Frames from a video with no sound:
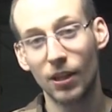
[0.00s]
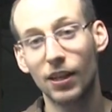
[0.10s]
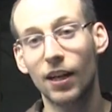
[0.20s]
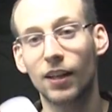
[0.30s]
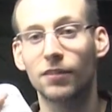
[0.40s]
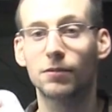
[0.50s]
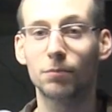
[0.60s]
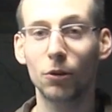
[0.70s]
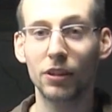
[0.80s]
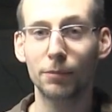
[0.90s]
Uh,
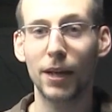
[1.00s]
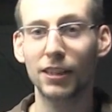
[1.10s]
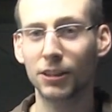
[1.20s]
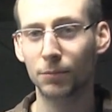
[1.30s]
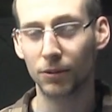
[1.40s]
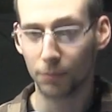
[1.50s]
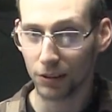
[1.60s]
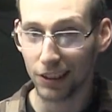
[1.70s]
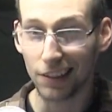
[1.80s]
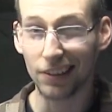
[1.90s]
molding paste,
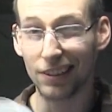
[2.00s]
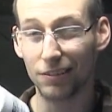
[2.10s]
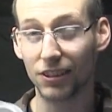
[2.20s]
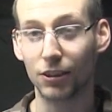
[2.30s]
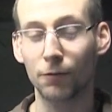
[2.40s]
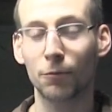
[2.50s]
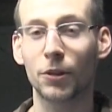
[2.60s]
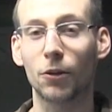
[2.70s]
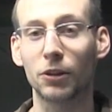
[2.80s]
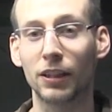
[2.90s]
particularly the stuff from
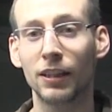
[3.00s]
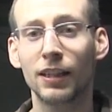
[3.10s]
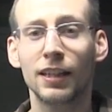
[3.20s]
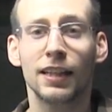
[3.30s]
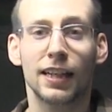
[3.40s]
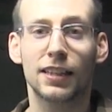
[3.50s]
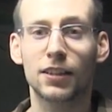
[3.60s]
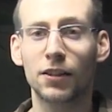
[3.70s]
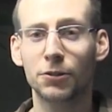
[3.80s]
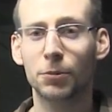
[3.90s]
Golden, is
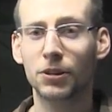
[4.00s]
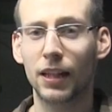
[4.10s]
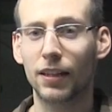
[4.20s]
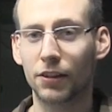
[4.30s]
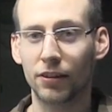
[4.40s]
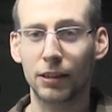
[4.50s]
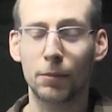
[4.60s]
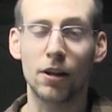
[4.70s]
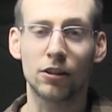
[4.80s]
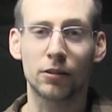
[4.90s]
100% acrylic
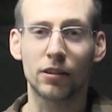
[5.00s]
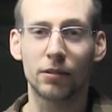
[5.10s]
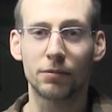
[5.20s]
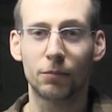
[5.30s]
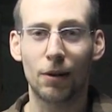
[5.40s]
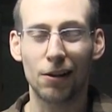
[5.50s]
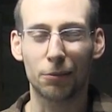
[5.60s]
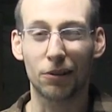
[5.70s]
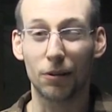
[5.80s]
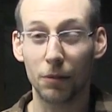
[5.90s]
polymer,
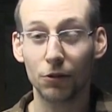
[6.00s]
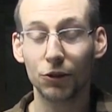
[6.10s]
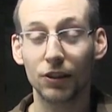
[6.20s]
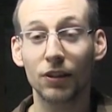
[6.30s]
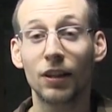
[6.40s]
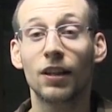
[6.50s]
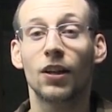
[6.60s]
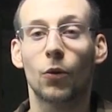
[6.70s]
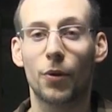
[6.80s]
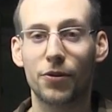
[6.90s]
polymer emulsion
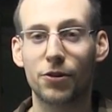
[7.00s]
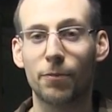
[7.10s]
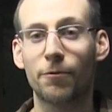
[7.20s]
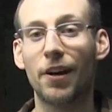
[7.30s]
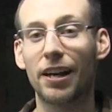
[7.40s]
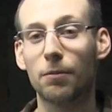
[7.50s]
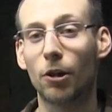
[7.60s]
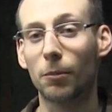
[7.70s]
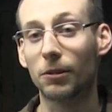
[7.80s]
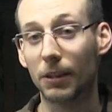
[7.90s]
with some fine
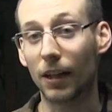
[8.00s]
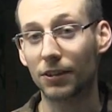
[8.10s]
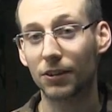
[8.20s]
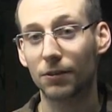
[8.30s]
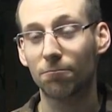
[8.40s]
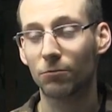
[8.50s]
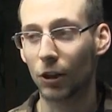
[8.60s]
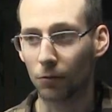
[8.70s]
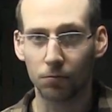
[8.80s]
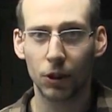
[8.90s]
marble dust.
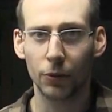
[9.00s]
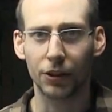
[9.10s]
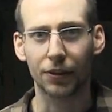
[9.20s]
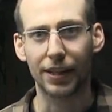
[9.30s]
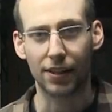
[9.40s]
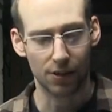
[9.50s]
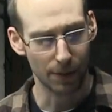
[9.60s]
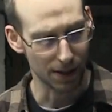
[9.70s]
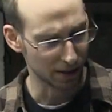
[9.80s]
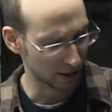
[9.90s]
So two ingredients,
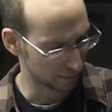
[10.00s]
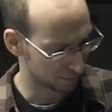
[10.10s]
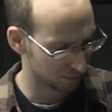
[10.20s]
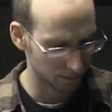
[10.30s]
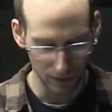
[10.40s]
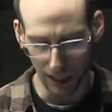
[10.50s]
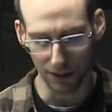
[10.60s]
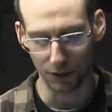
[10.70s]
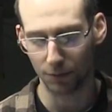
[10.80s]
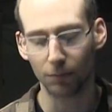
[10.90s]
basically. Uh,
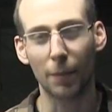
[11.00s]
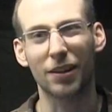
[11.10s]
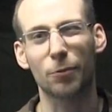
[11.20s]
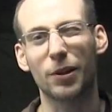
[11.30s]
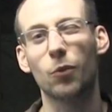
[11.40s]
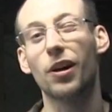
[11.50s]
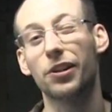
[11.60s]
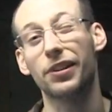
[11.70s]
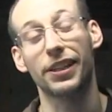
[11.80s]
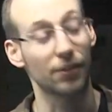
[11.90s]
there's probably a little bit of
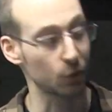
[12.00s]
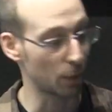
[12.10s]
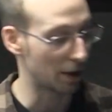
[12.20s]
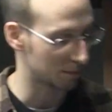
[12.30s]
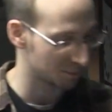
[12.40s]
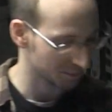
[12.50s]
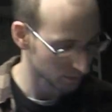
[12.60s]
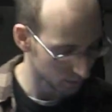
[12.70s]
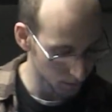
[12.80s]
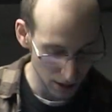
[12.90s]
water in here as well.
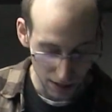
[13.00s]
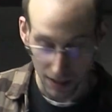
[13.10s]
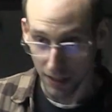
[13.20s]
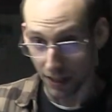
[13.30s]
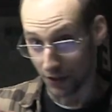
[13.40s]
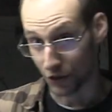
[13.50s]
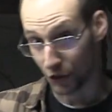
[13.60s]
The